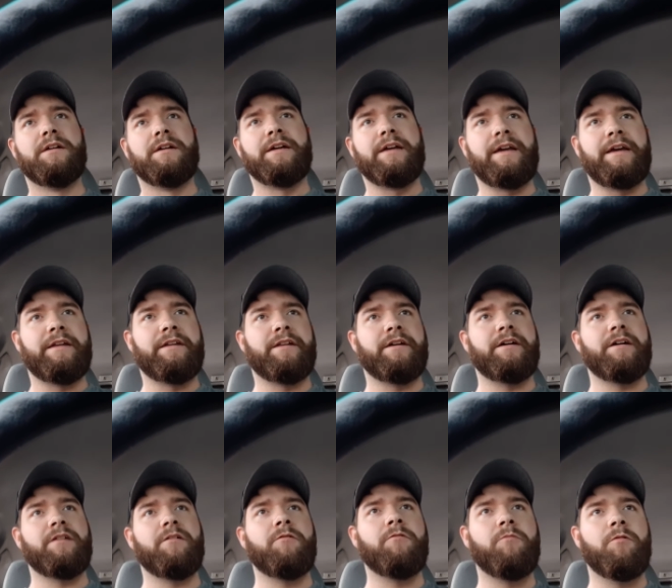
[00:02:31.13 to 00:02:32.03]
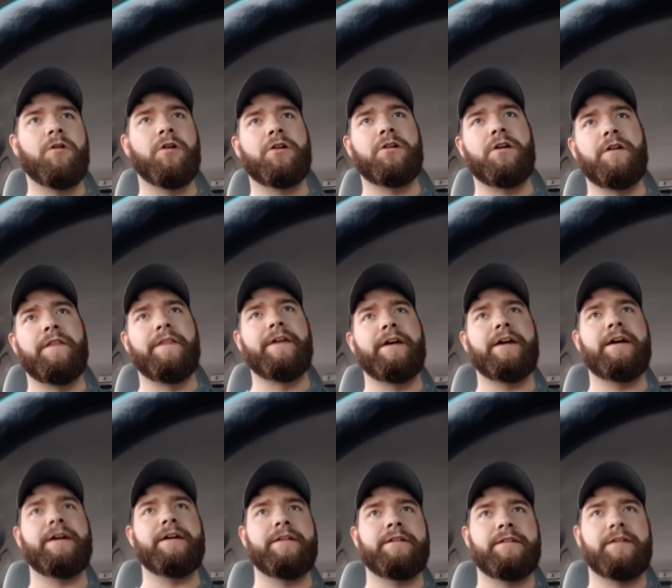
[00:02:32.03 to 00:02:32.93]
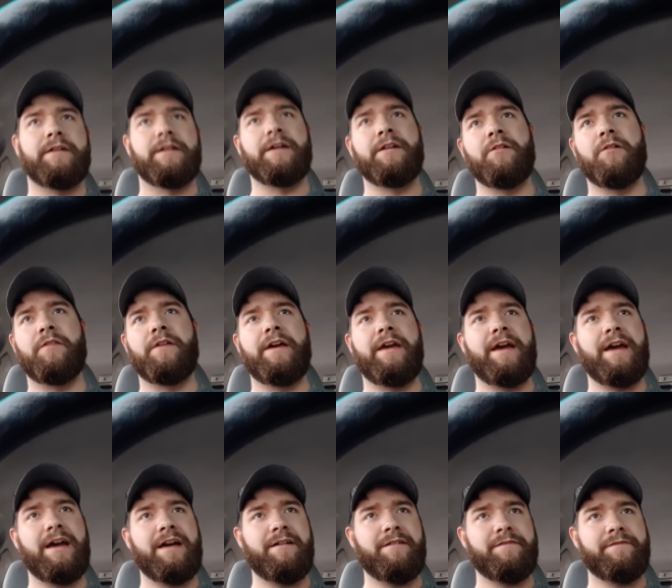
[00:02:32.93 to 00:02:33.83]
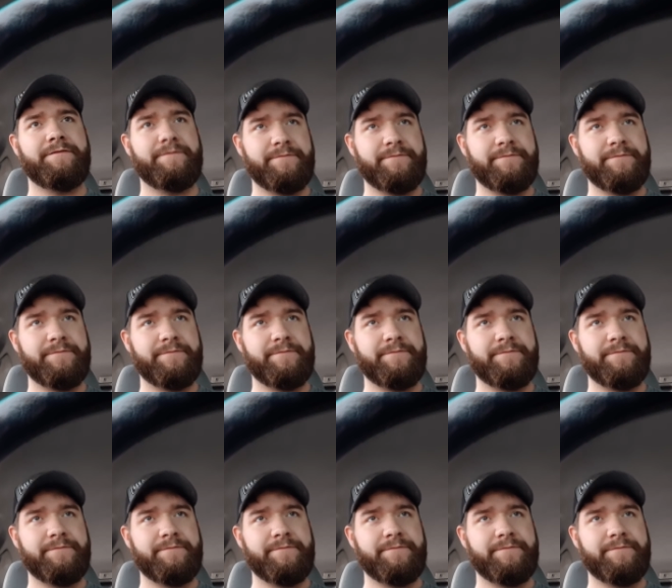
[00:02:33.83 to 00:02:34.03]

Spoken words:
and work on that. I know they have